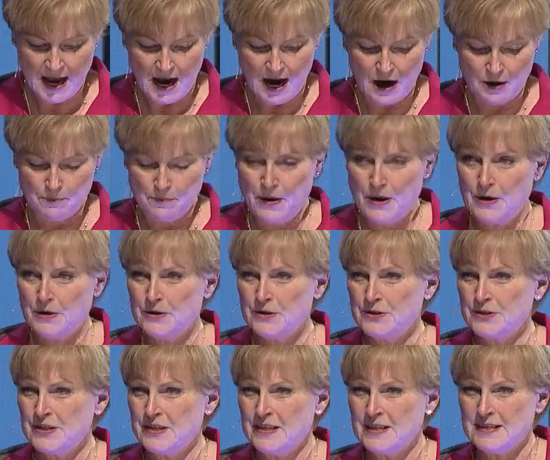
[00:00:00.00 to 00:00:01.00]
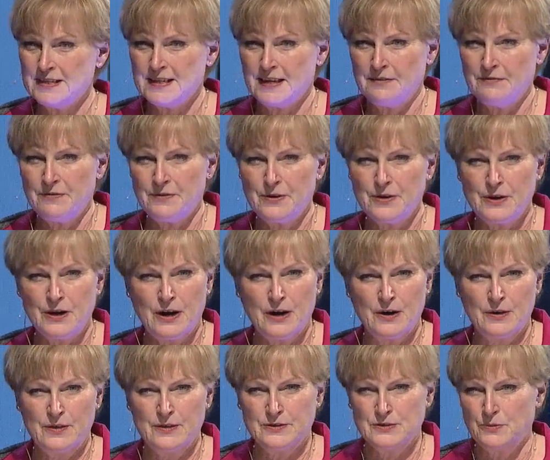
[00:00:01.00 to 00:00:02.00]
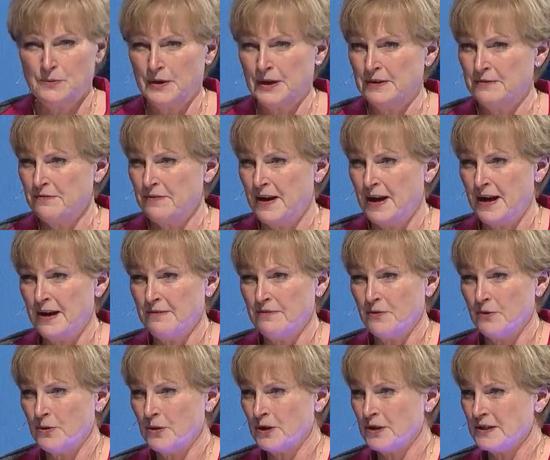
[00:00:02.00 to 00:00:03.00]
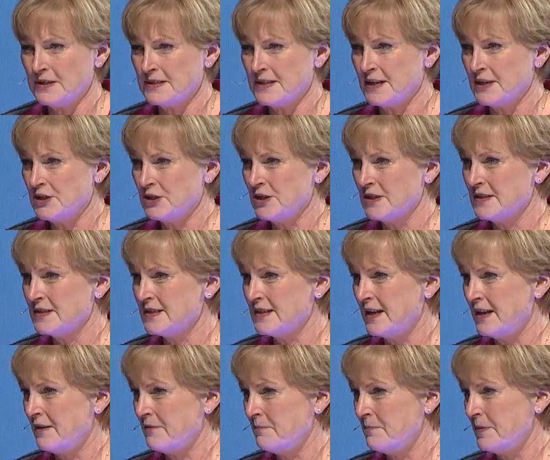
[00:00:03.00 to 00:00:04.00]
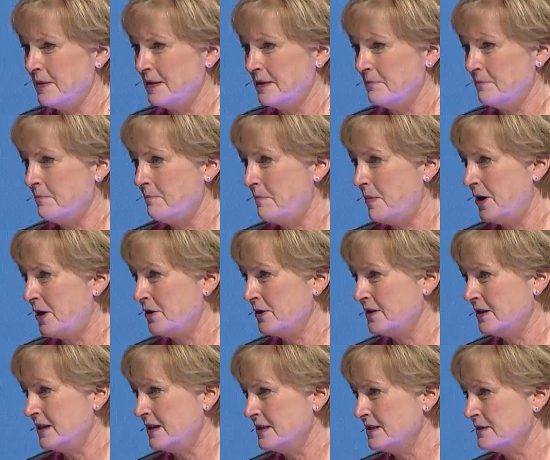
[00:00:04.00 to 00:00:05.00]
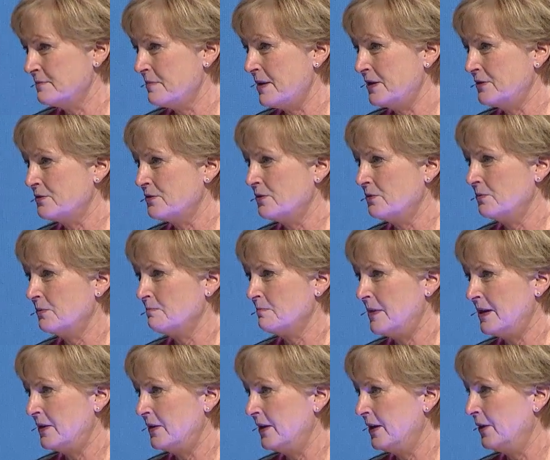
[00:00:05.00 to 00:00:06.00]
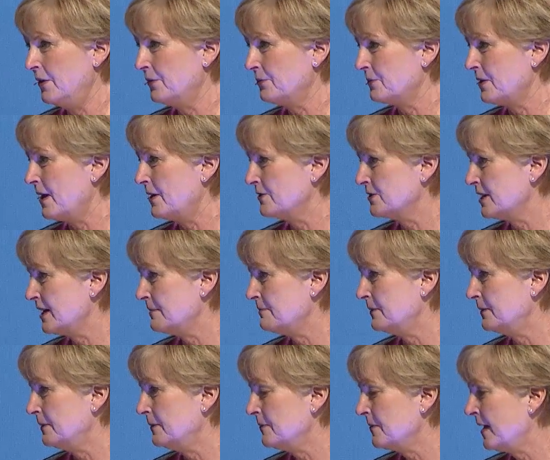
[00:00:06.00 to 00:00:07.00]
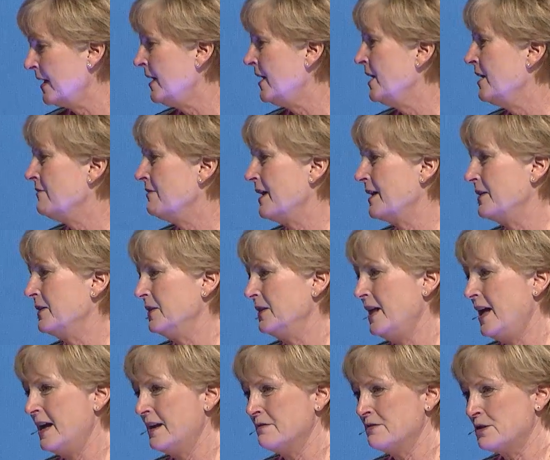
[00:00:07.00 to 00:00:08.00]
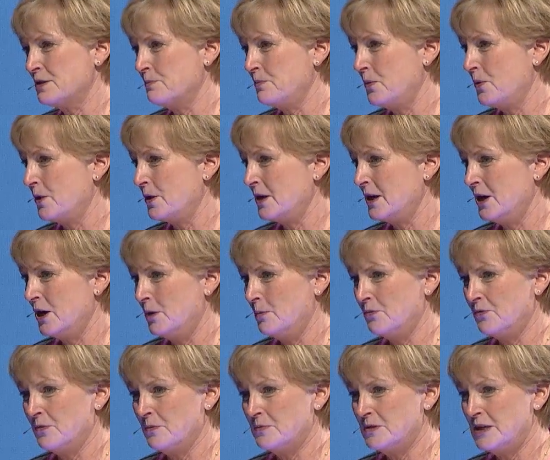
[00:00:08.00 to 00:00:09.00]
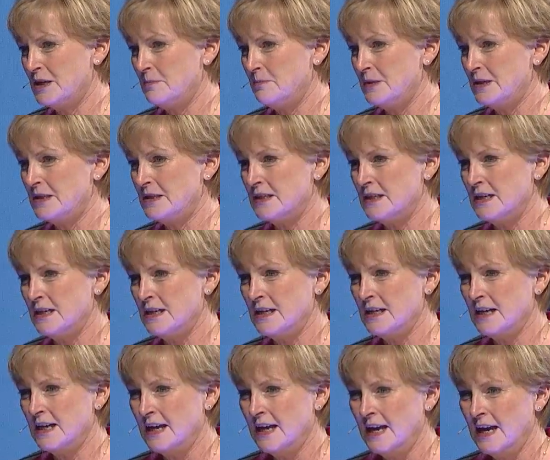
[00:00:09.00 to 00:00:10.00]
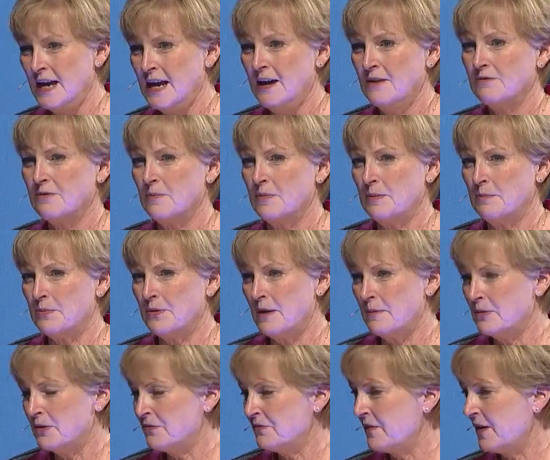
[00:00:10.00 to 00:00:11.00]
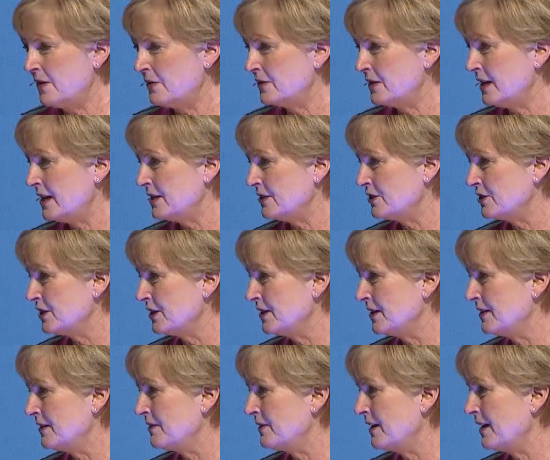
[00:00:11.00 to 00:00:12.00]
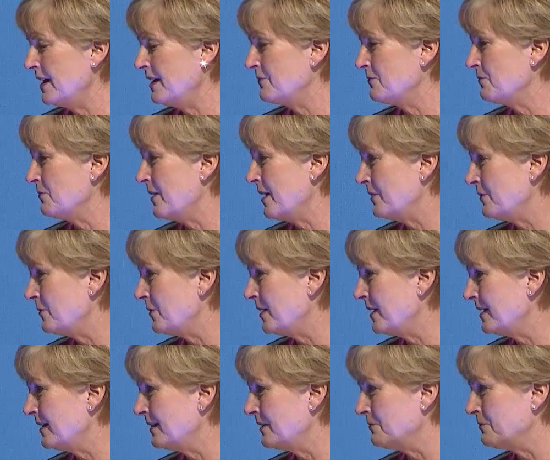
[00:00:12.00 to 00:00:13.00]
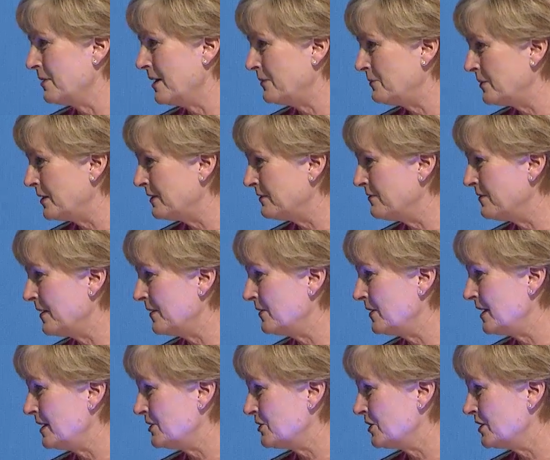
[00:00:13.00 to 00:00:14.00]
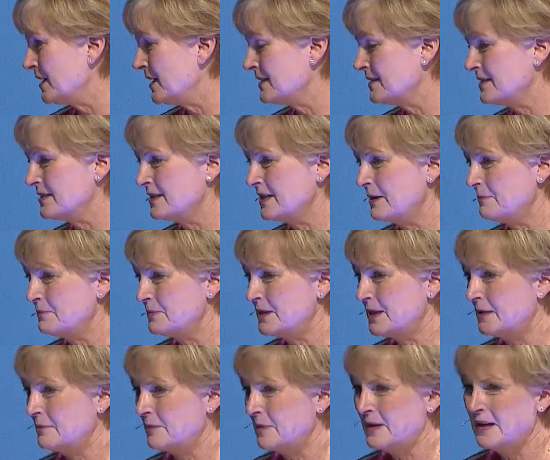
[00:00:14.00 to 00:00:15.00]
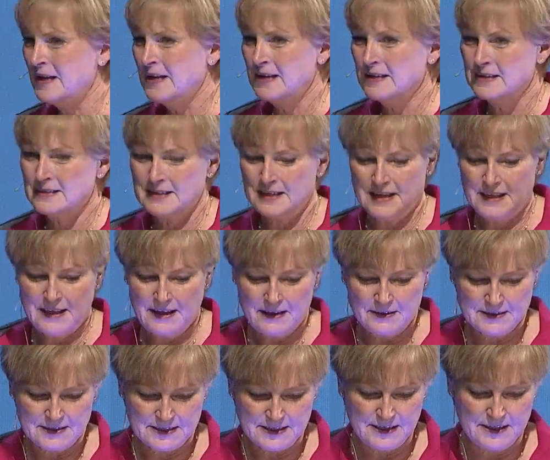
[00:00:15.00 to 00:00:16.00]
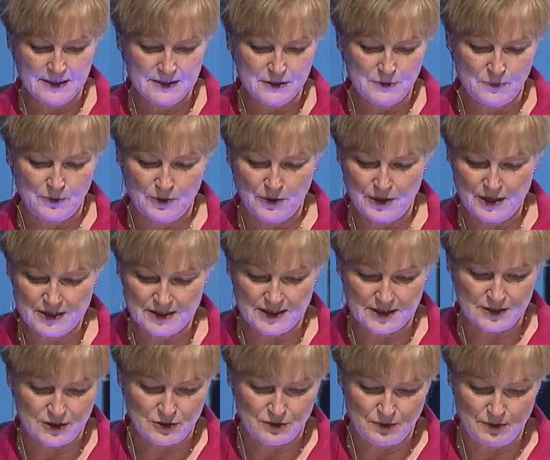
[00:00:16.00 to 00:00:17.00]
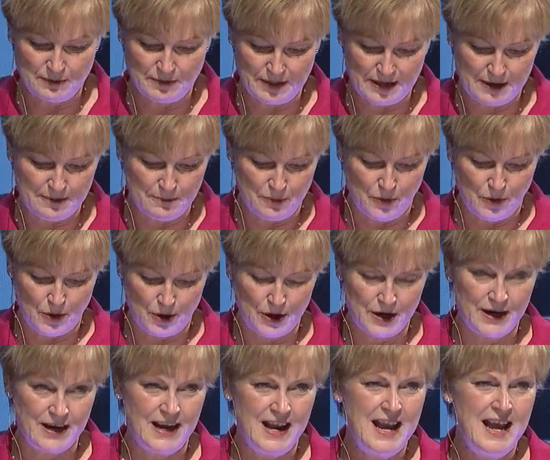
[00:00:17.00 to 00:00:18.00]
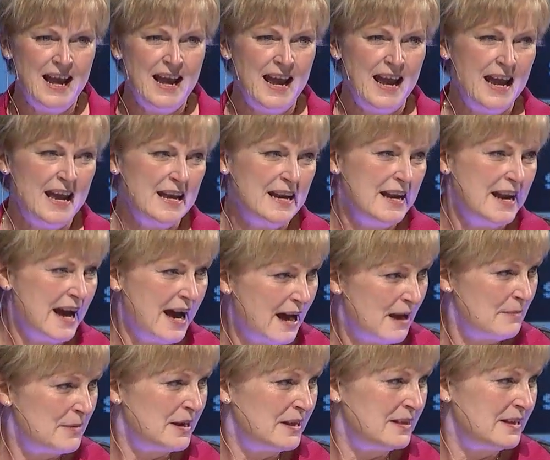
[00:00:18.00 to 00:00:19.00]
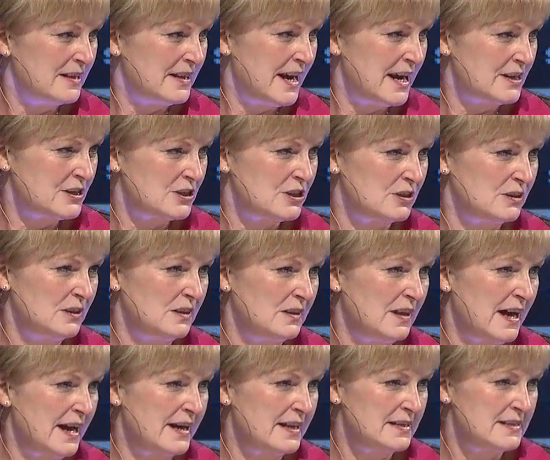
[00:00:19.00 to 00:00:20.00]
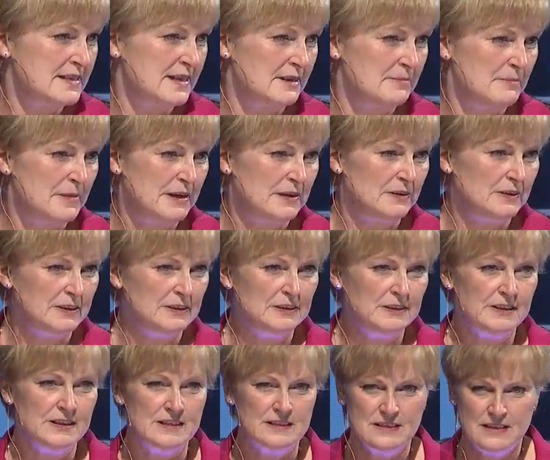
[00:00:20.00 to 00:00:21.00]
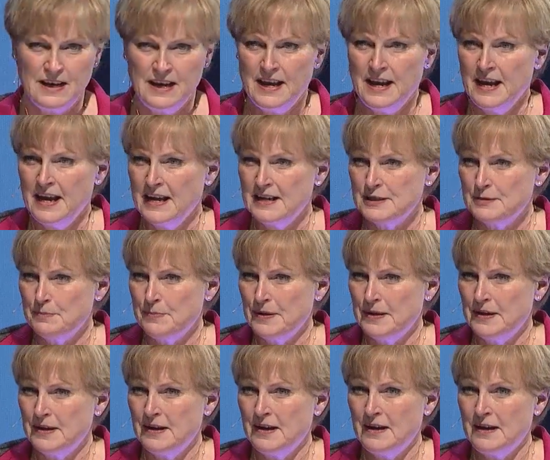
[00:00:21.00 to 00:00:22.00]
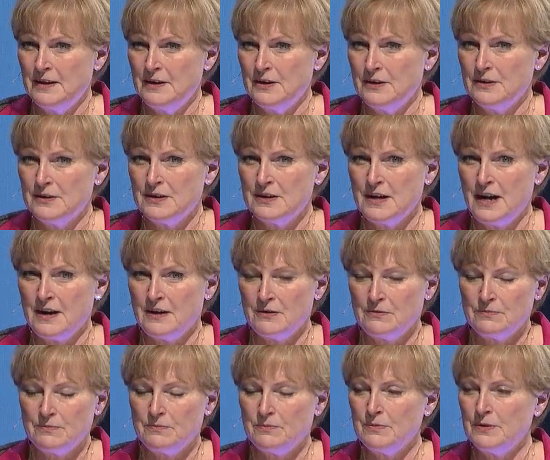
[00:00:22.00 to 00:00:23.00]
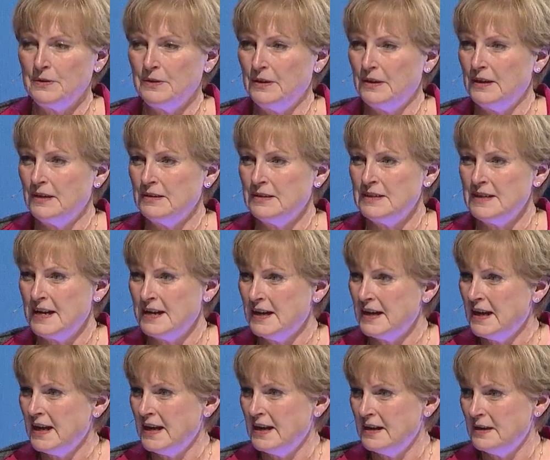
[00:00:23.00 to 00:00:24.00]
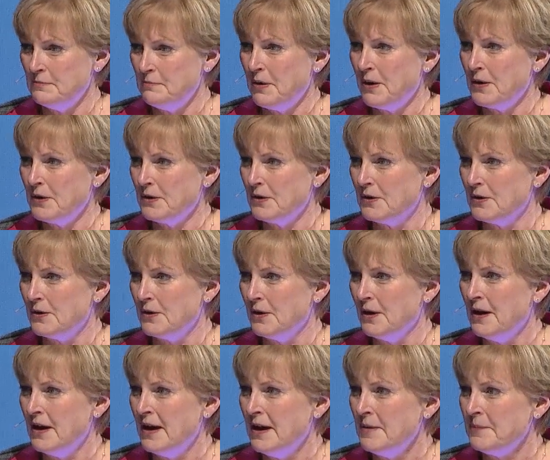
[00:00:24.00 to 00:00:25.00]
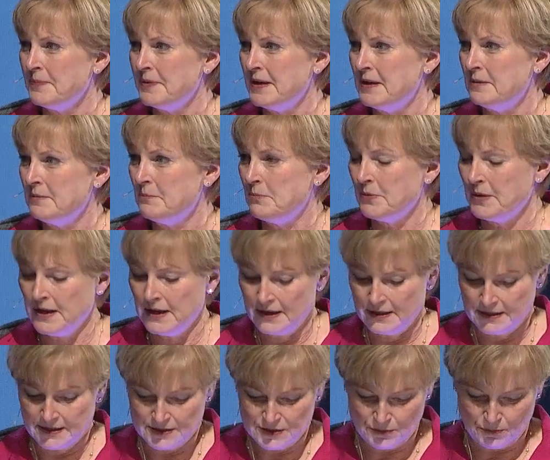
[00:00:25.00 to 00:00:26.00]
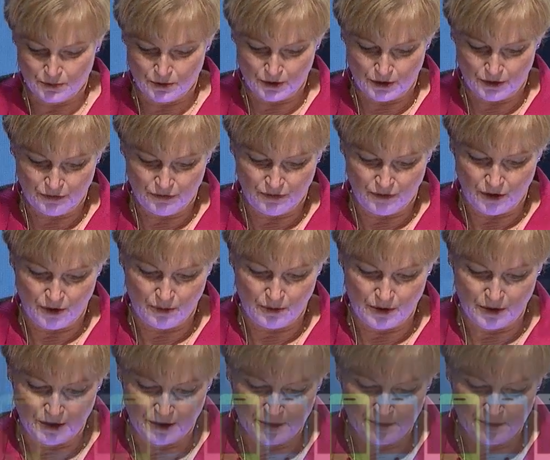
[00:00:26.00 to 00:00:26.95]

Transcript: Our partners in this effort are the 25 organizations that have been part of the East Metro Mental Health Roundtable. We've had a lot of support and help from TPT, from the Bremer Foundation. In Red Wing, the Red Wing Foundation has stepped up to say they see this work as extremely important. And NAMI, the National Alliance on Mental Illness, has been our really dedicated partner in bringing this work forward.